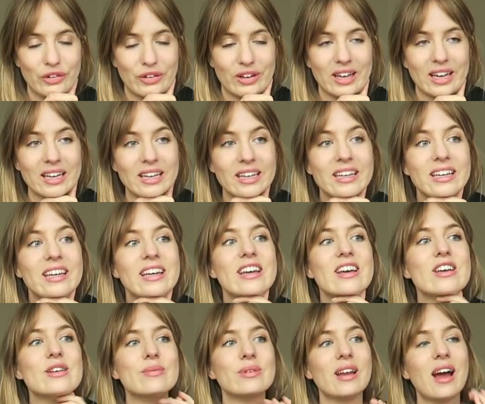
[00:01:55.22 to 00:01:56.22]
vlogging
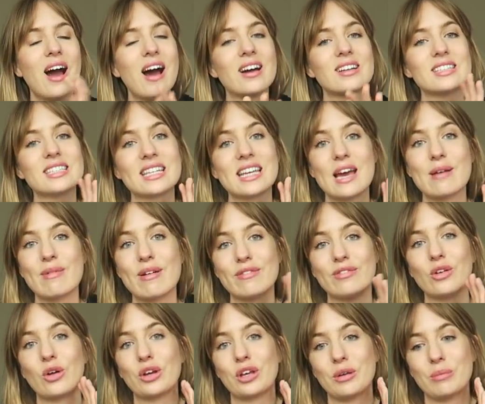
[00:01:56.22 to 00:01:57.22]
it's been hard to get my
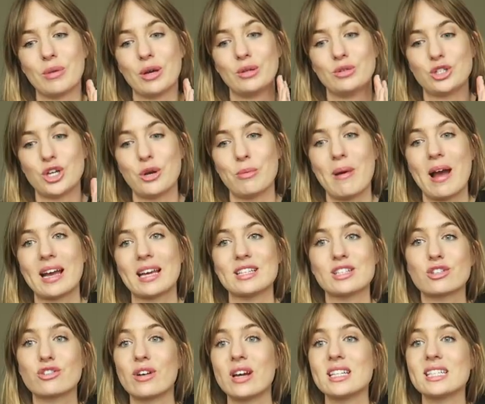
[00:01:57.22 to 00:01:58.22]
vlogging mojo back
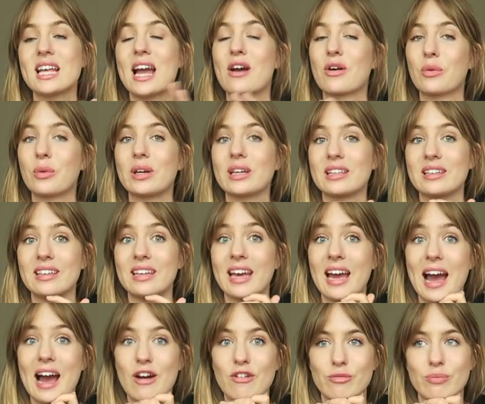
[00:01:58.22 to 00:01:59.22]
it's crazy how quickly you
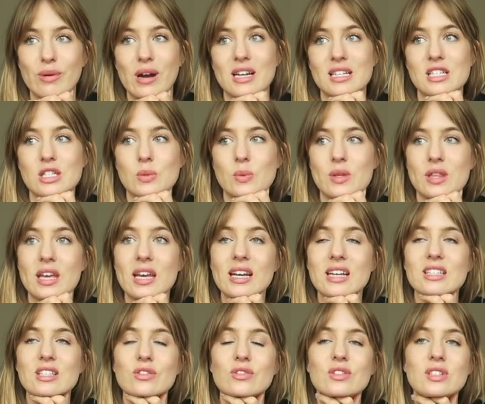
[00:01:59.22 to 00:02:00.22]
get out of practice with it
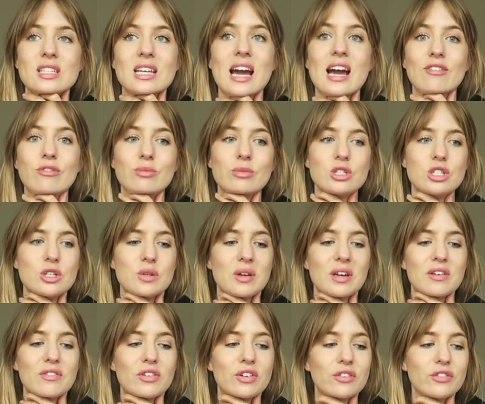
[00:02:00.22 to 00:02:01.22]
because obviously I haven't been
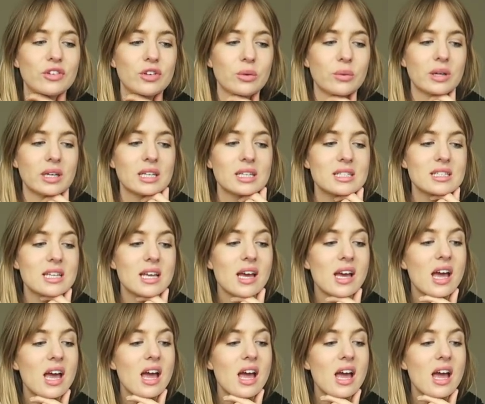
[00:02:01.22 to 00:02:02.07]
doing it for a few weeks